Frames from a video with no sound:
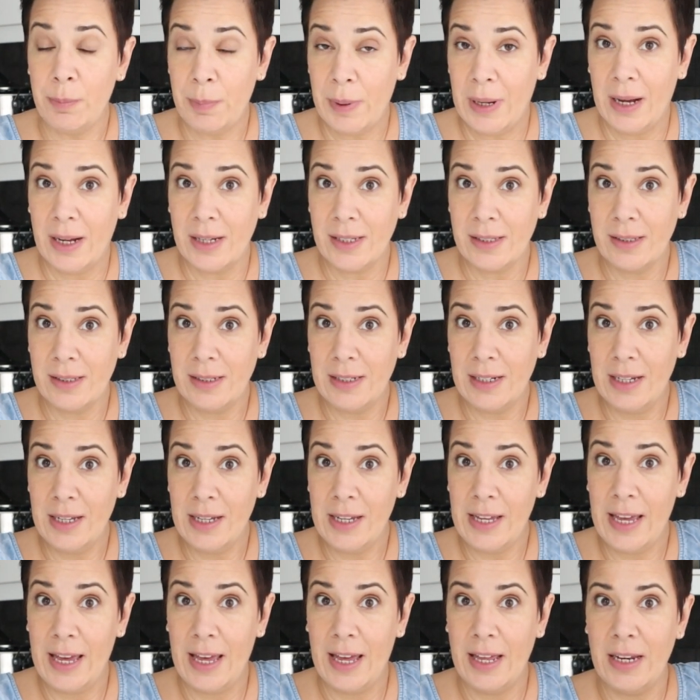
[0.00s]
the
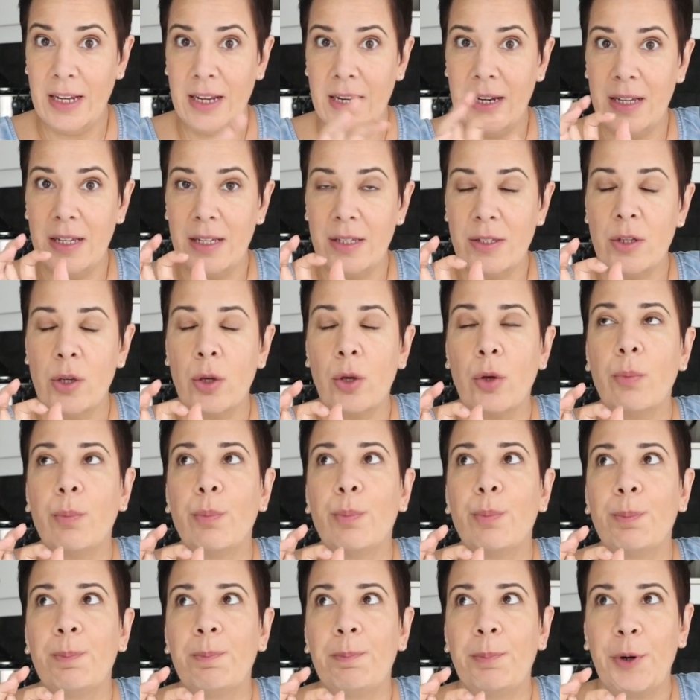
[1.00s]
pasta and it is
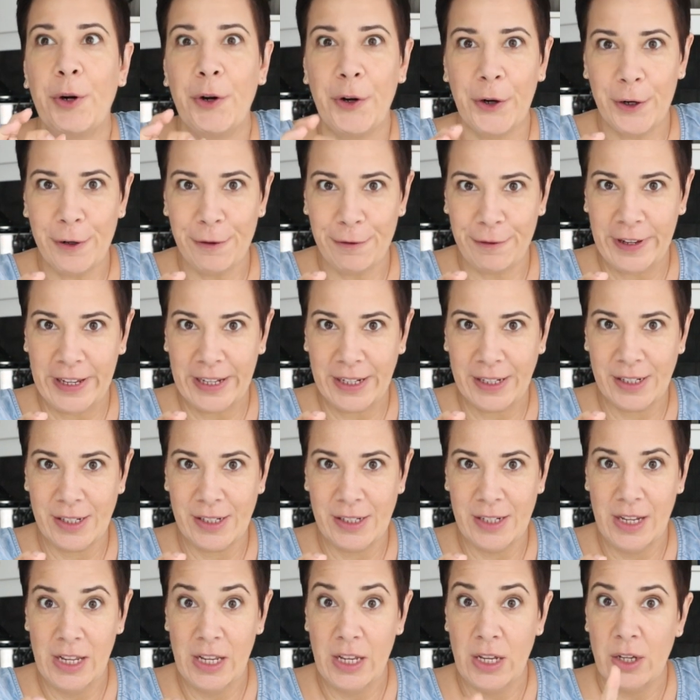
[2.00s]

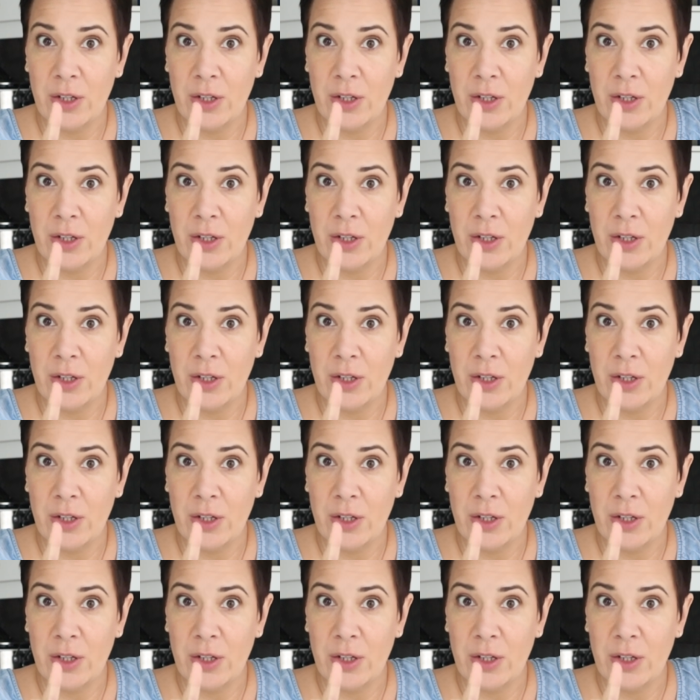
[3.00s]
perfect.